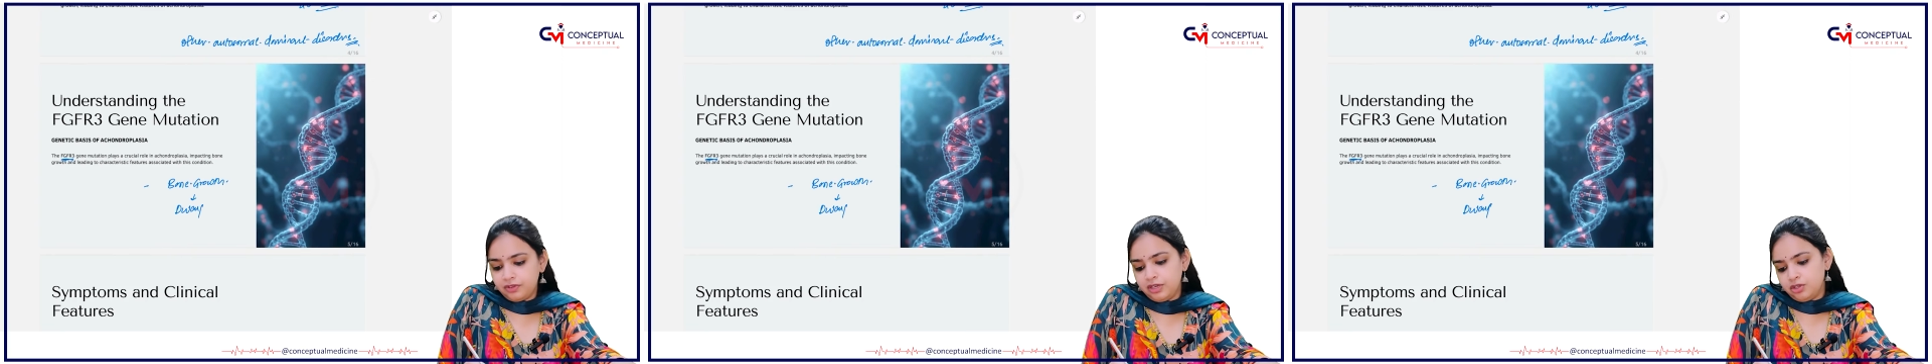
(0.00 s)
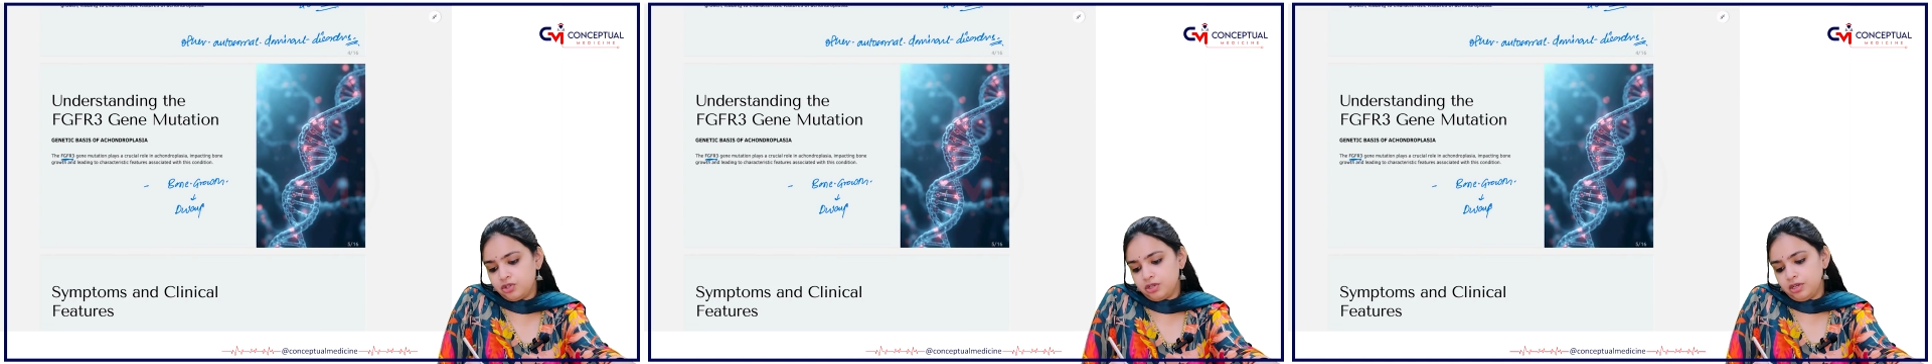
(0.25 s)

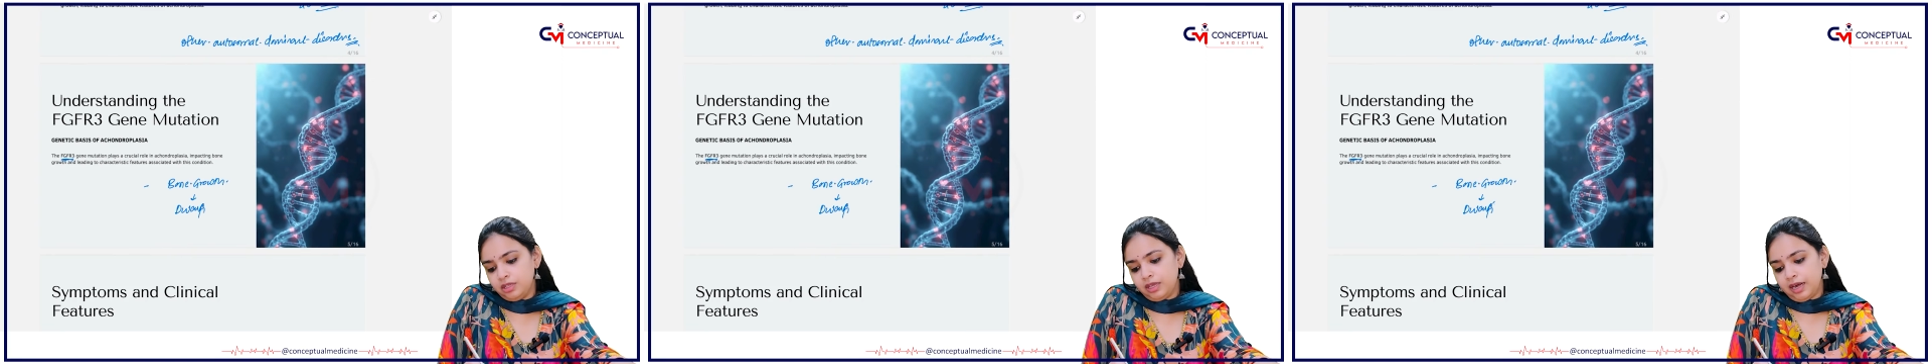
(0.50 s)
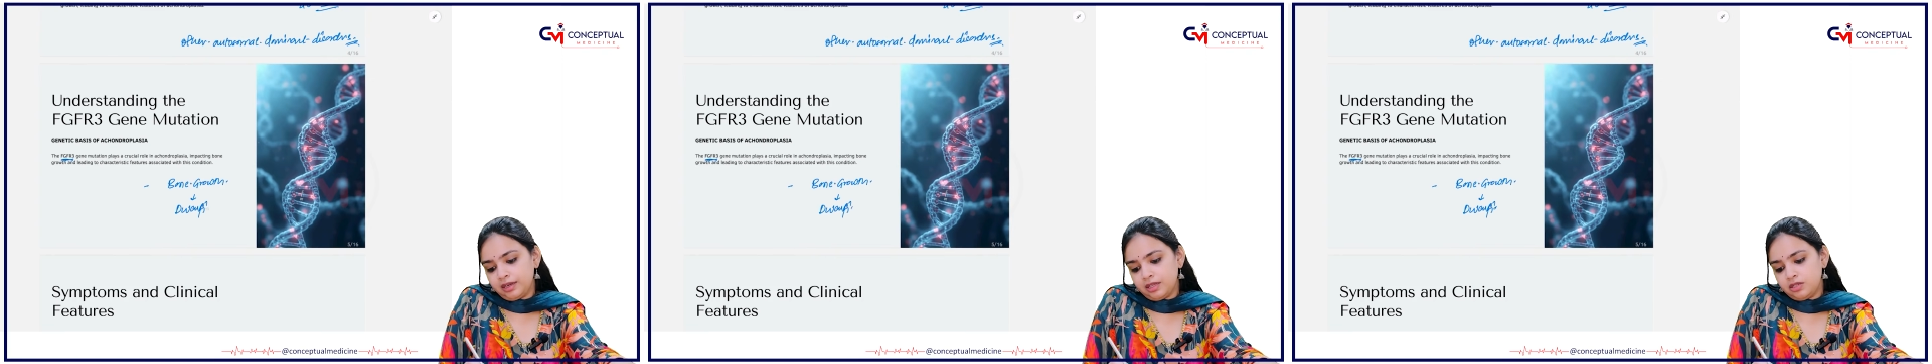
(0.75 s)
feature
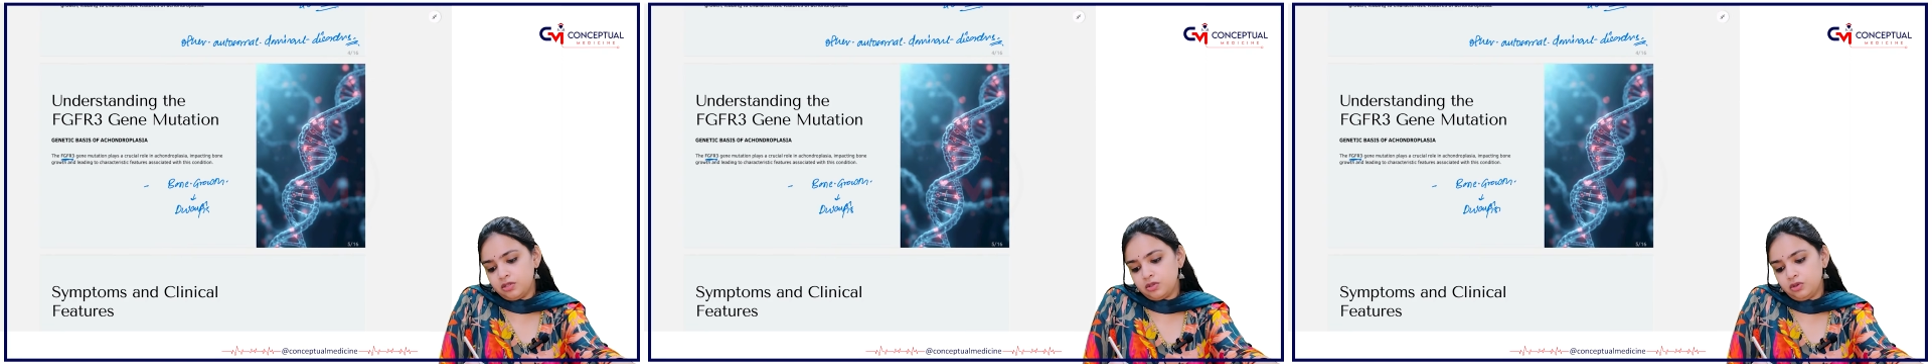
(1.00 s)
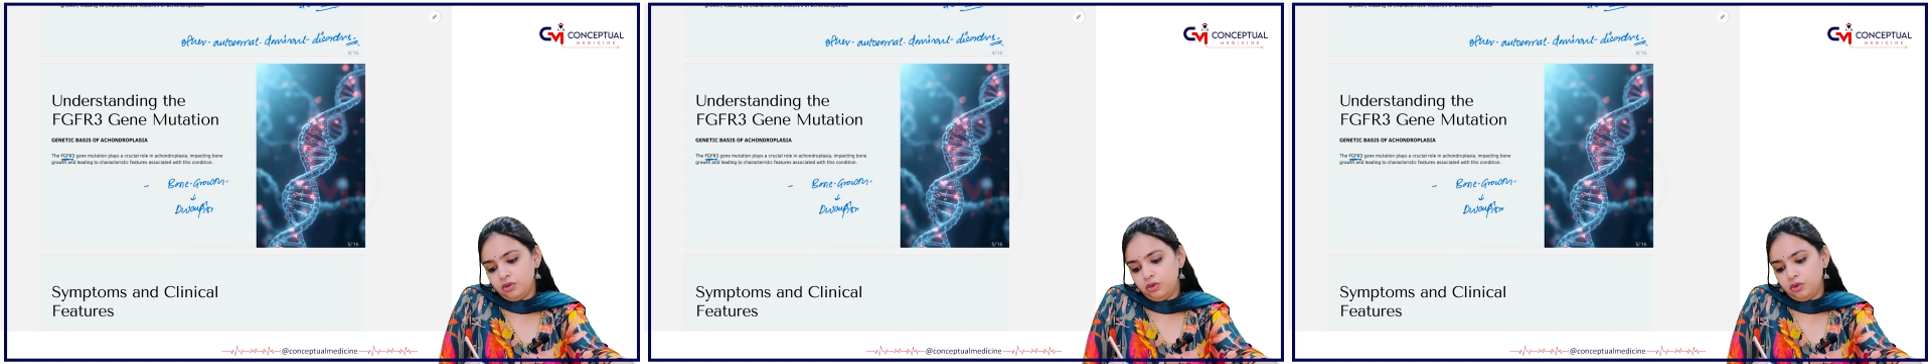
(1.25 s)
that is
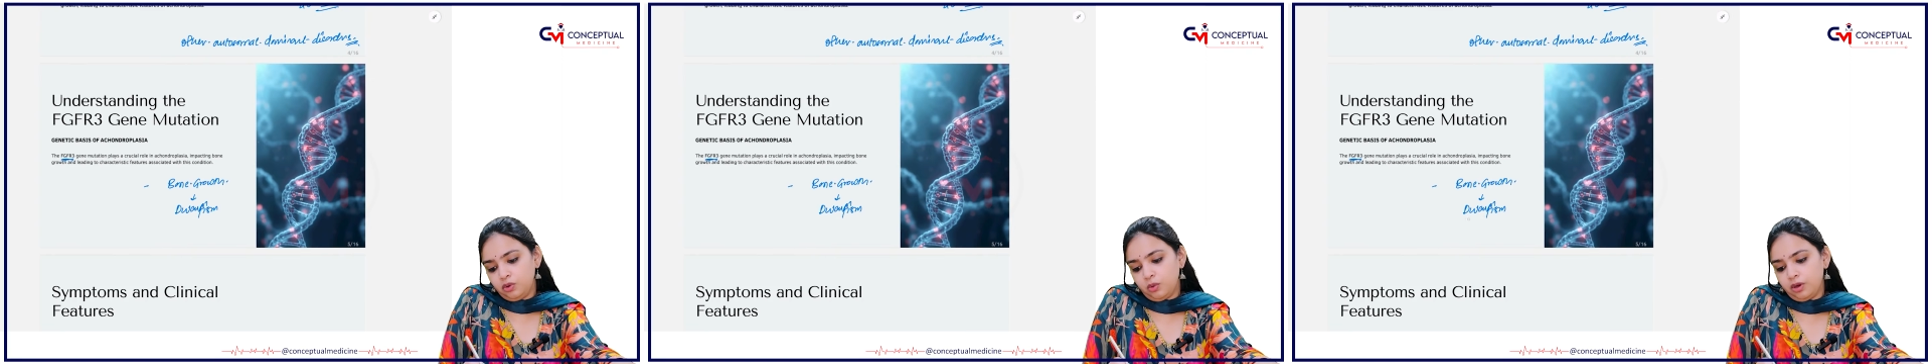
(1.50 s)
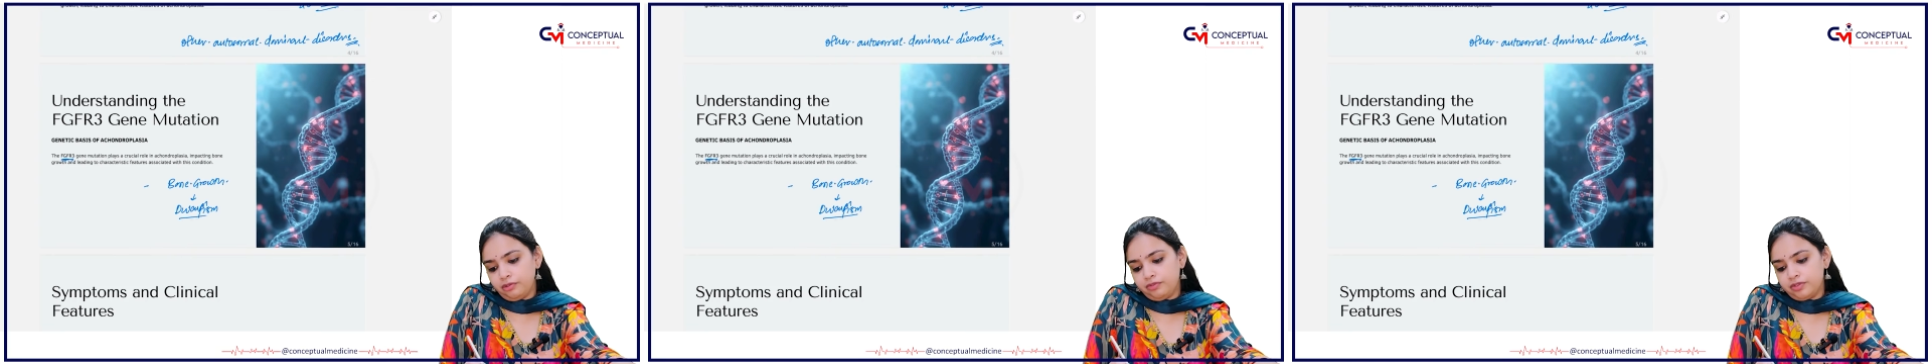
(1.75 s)

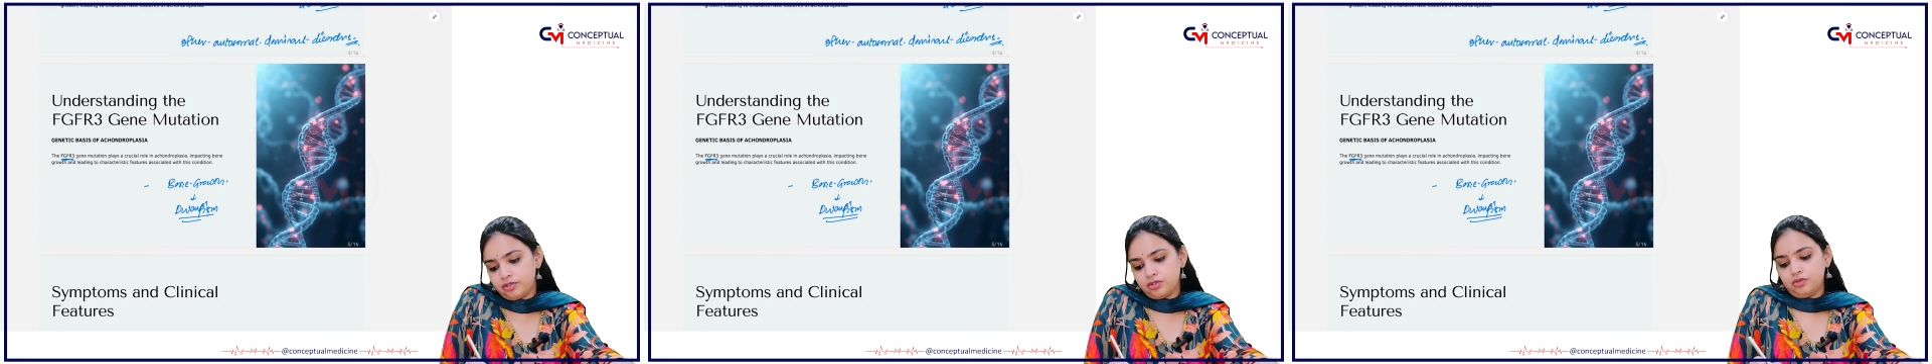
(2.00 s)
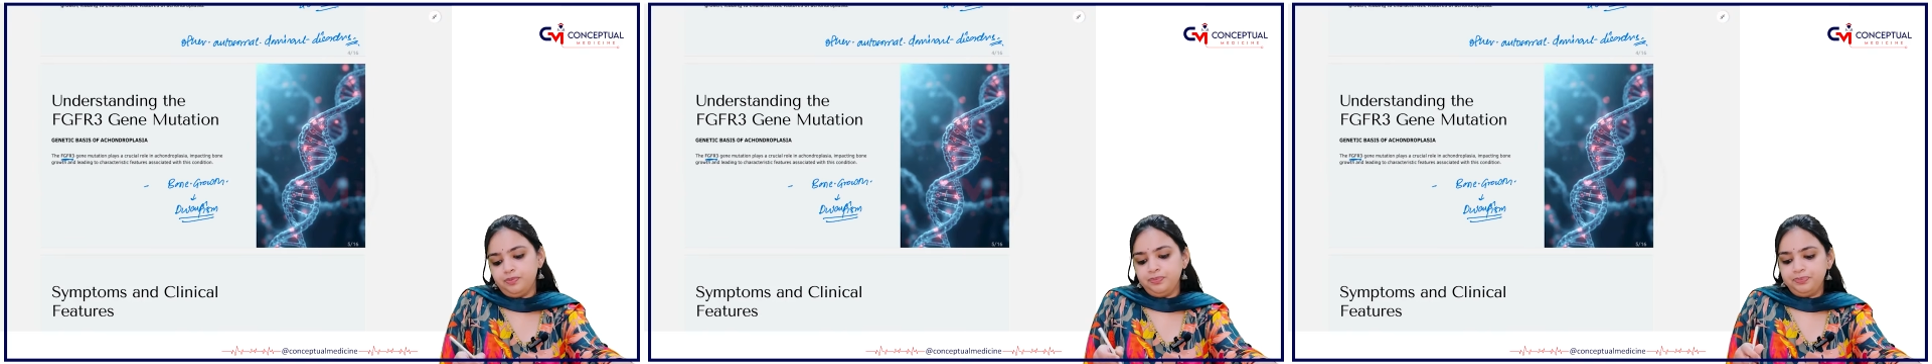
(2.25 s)

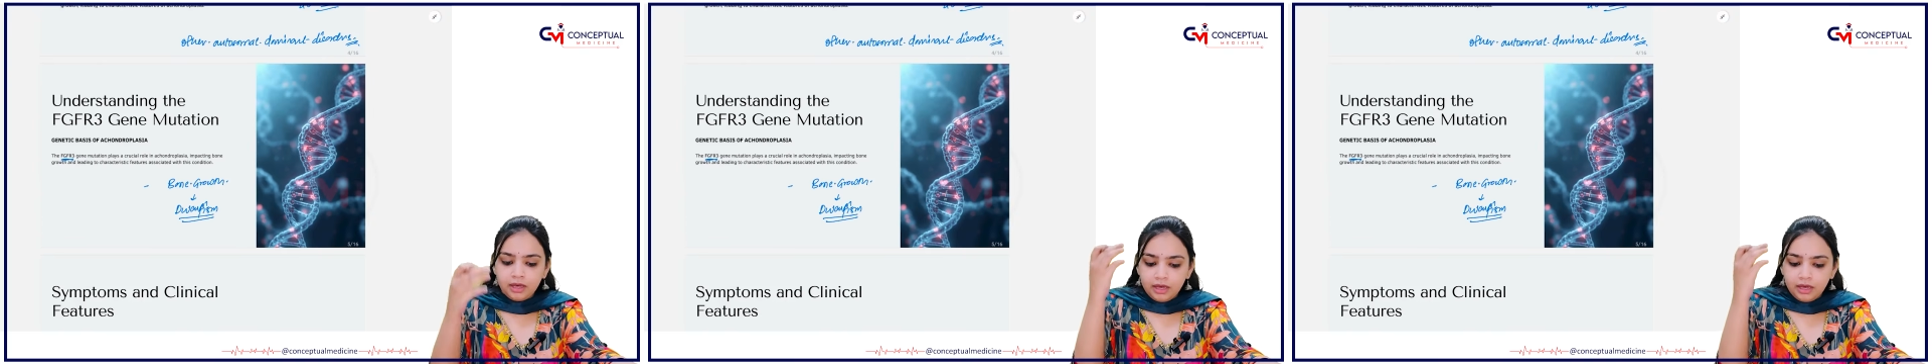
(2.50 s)
dwarfism.